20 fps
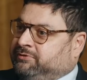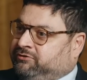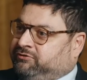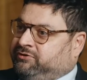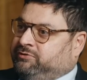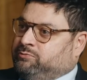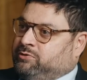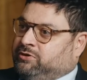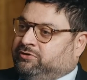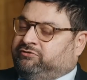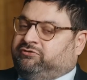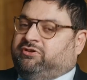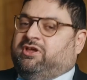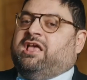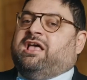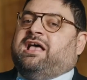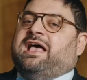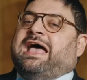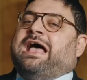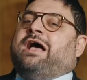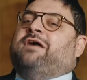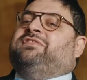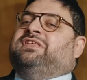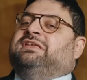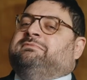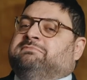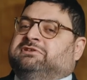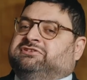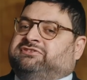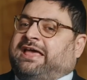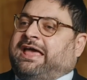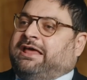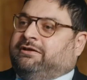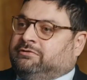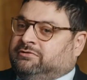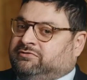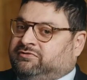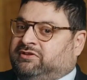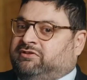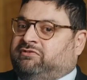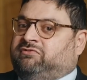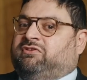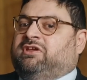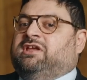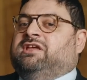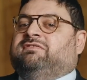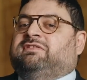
C was, how they mishandled this.